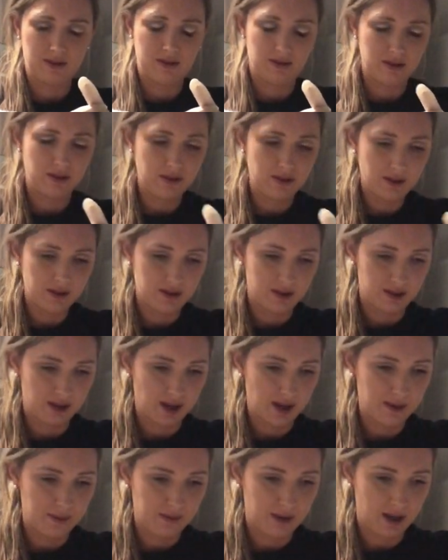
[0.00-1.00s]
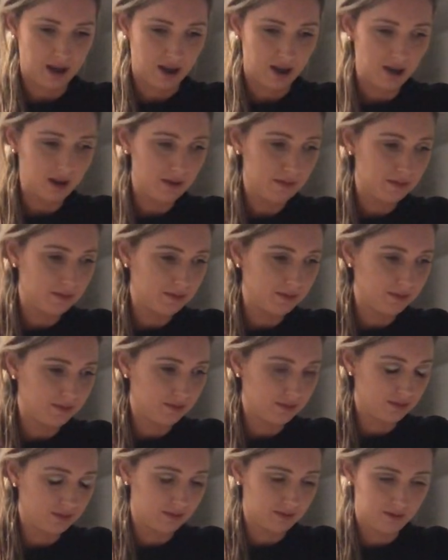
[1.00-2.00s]
Is it the same cap?
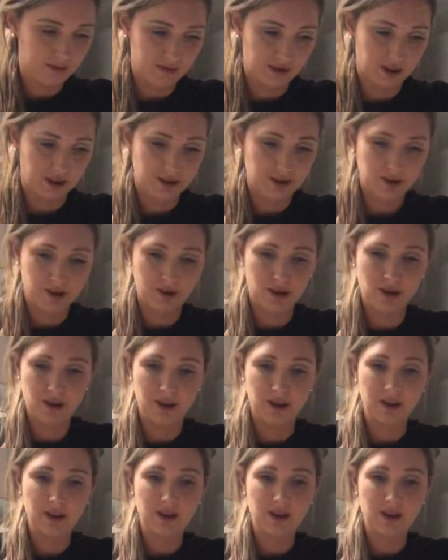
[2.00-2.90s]
Clearly not.